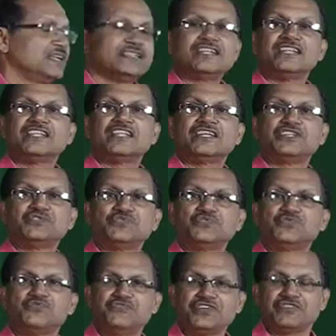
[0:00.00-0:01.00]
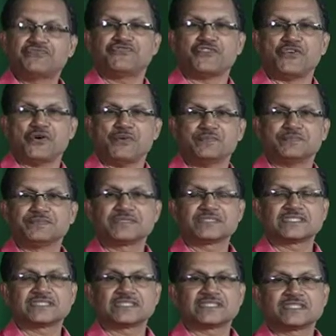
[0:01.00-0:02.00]
Then the two weak
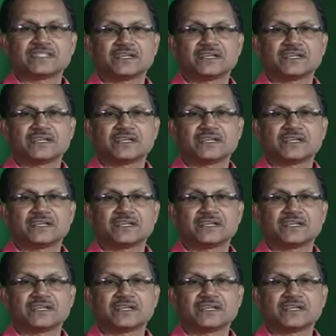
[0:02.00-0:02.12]
forms